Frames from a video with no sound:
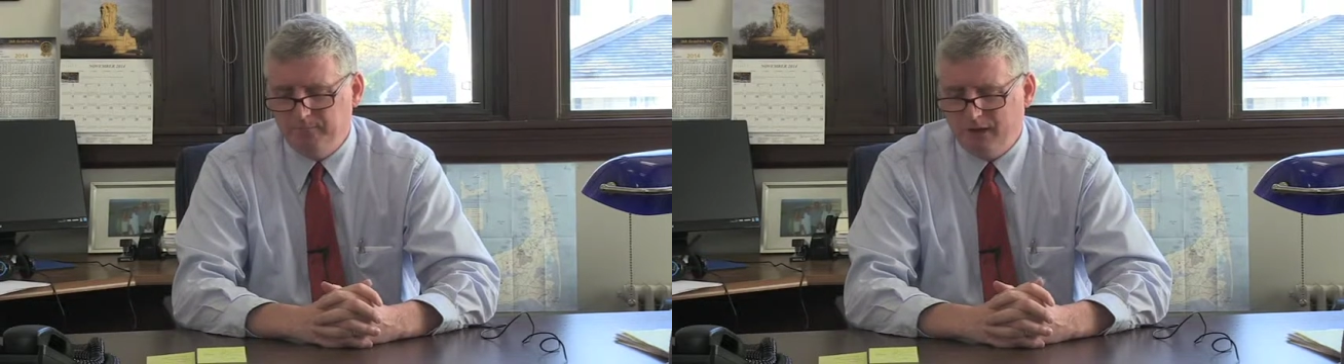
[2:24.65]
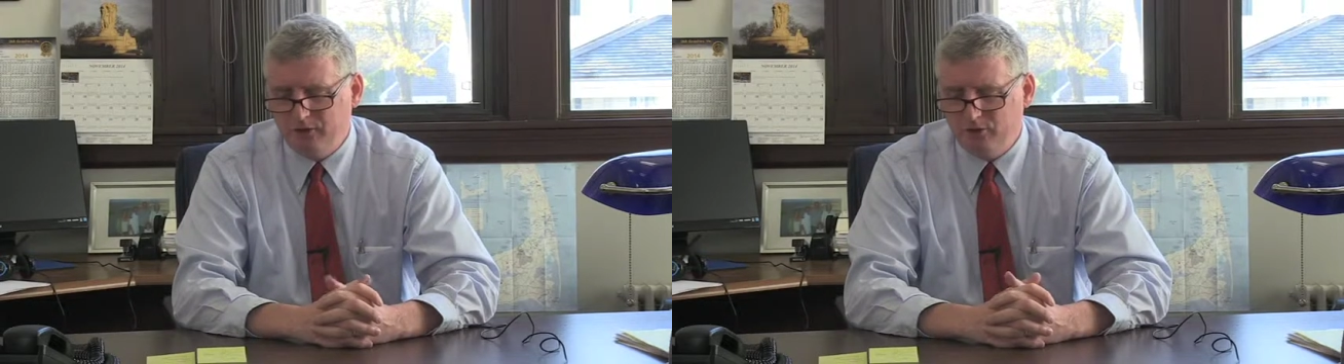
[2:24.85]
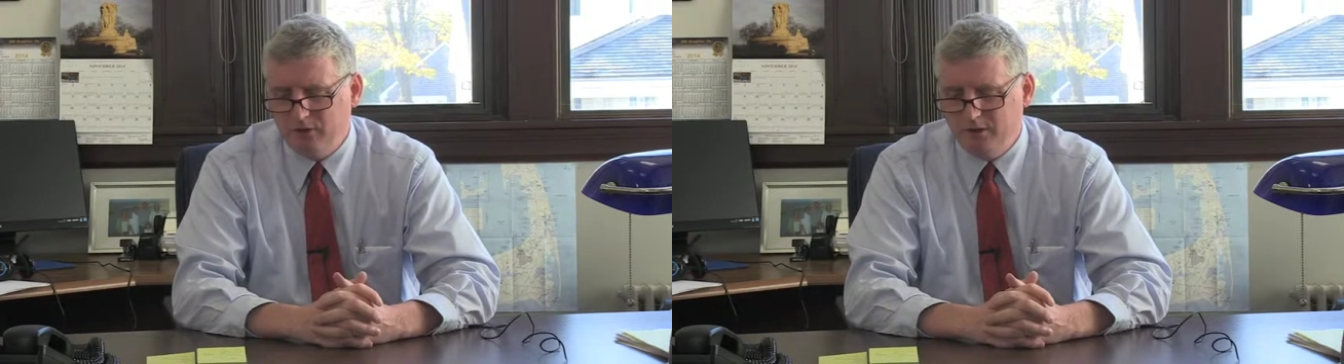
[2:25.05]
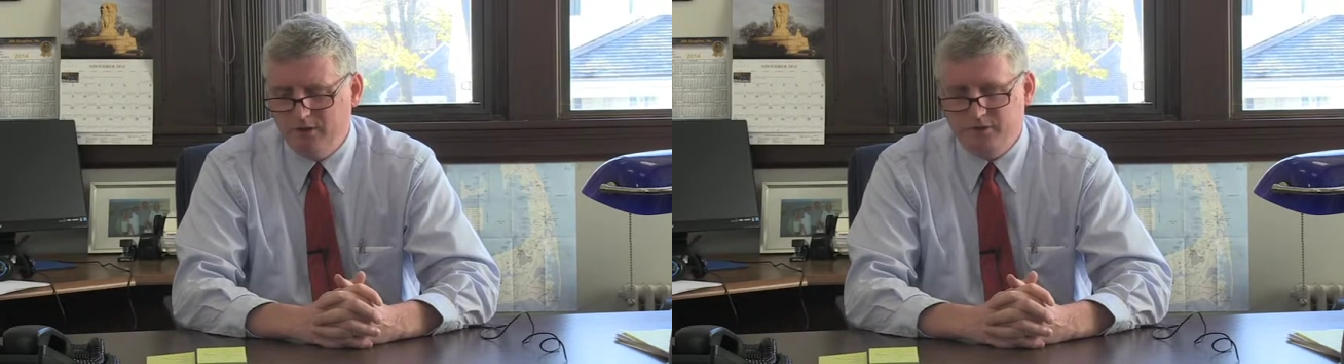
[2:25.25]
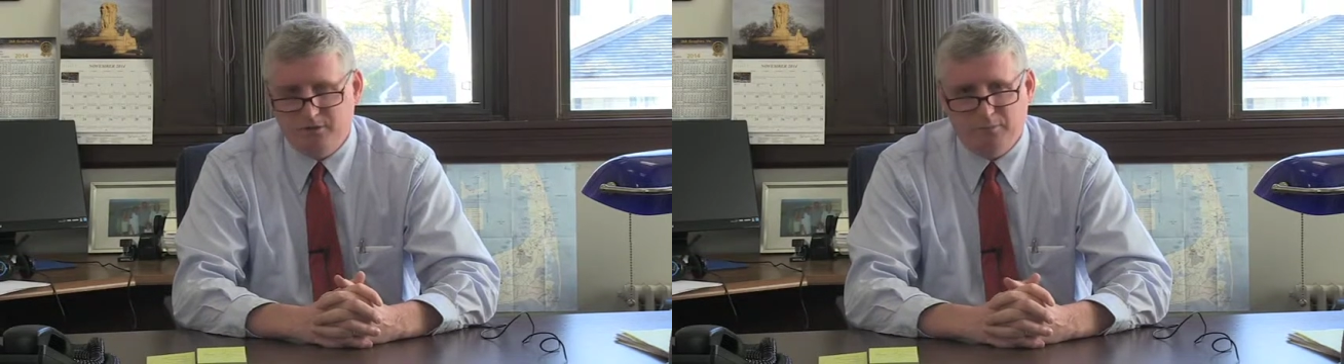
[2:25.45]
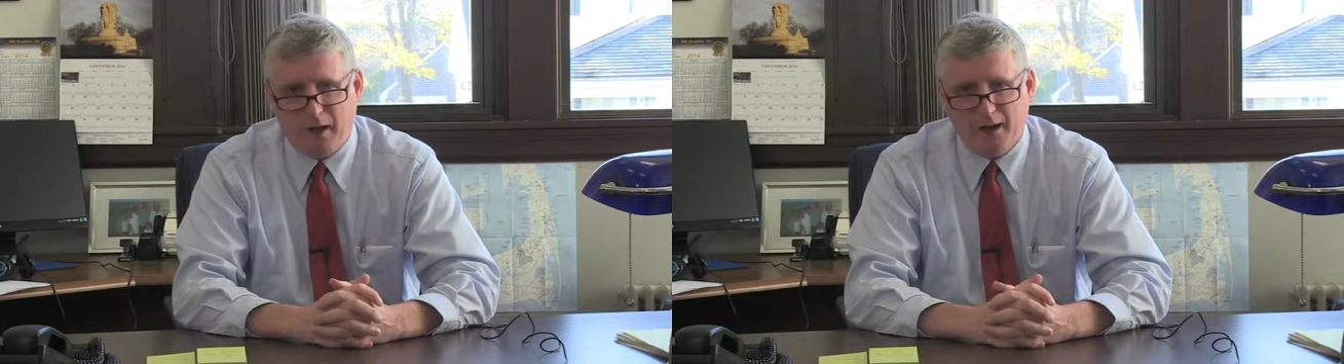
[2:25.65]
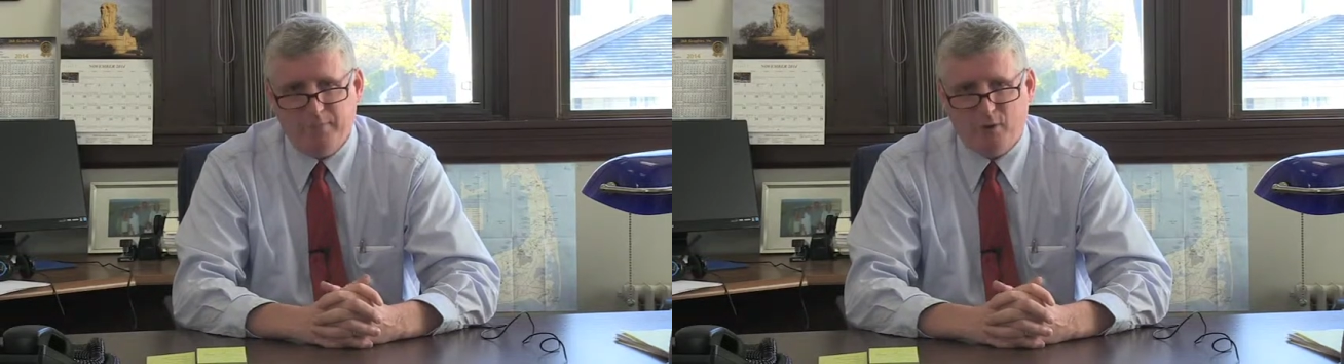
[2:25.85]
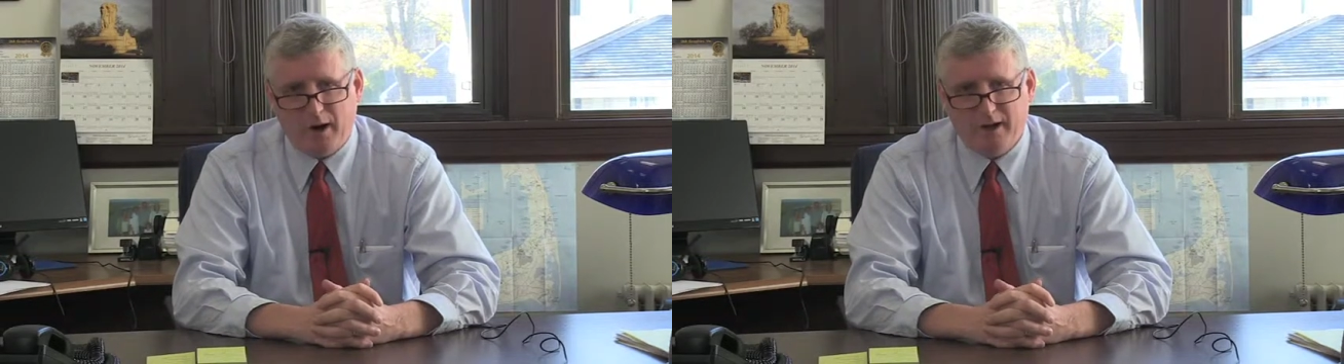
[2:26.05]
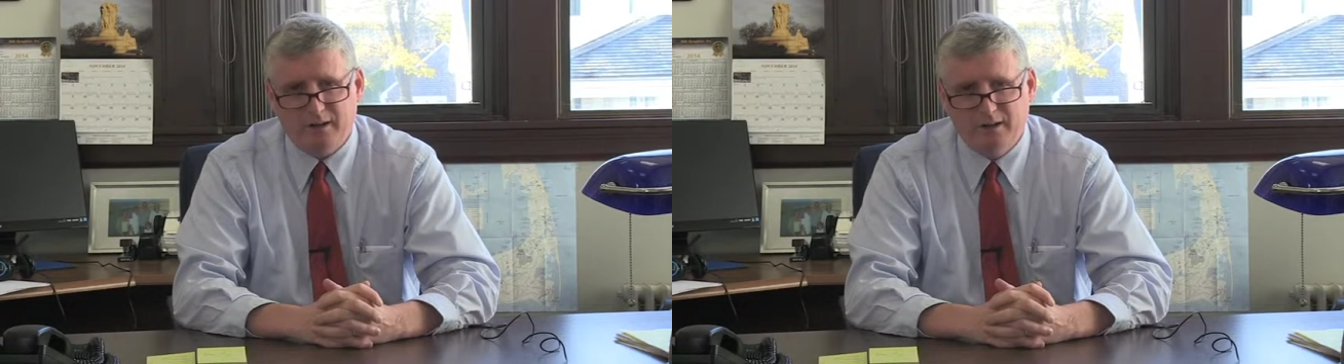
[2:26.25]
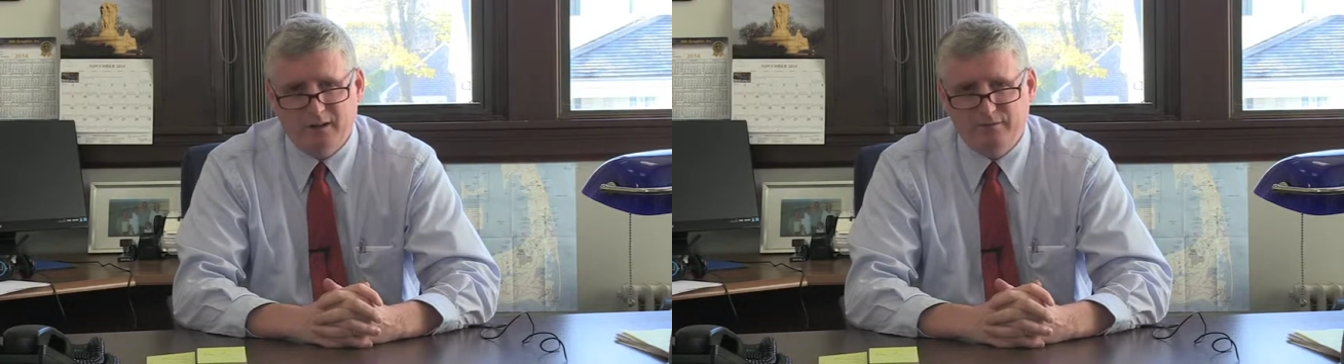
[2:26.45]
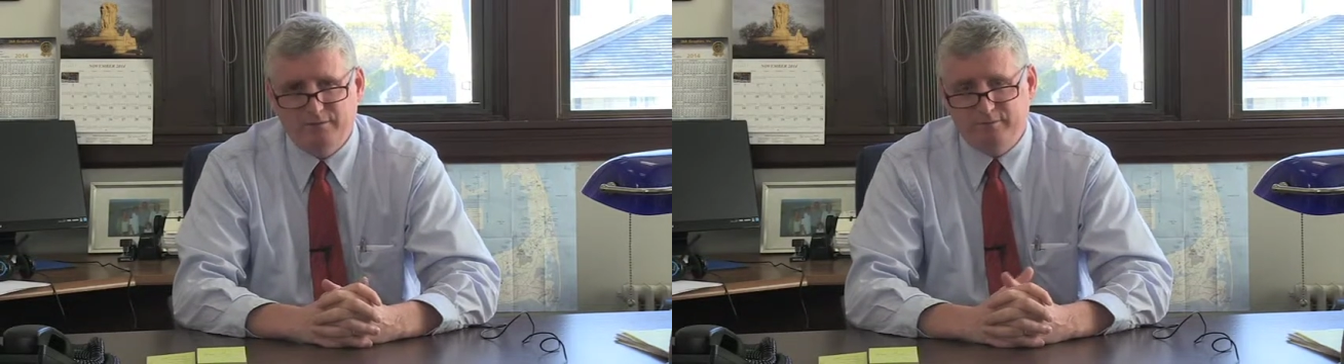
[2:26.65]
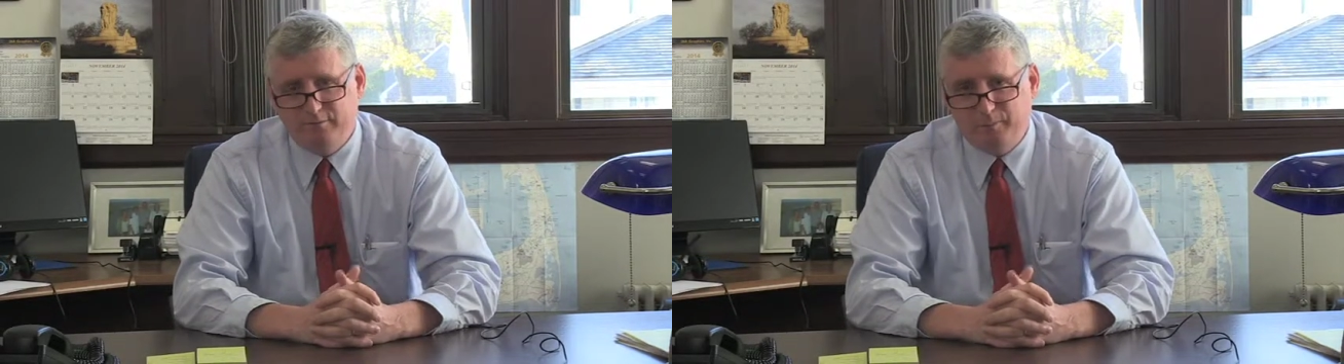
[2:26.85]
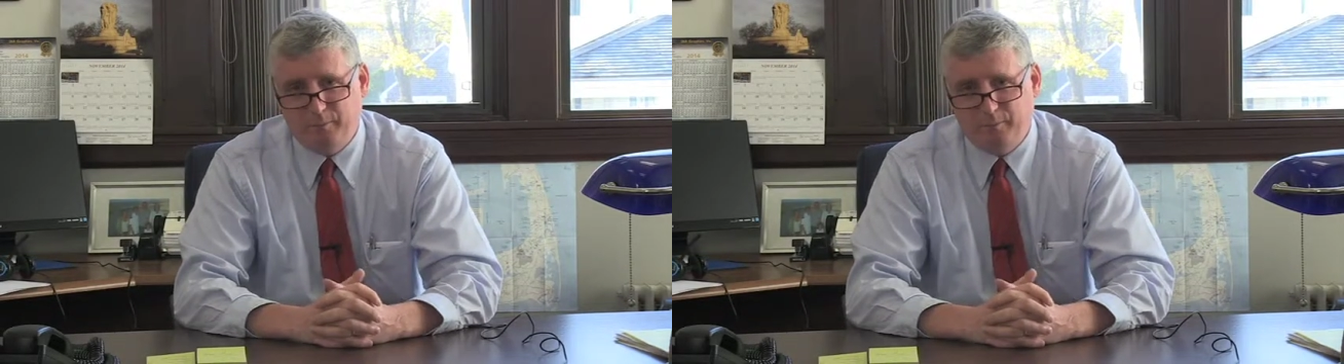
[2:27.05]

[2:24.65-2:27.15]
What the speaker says: Nitrogen is a byproduct of,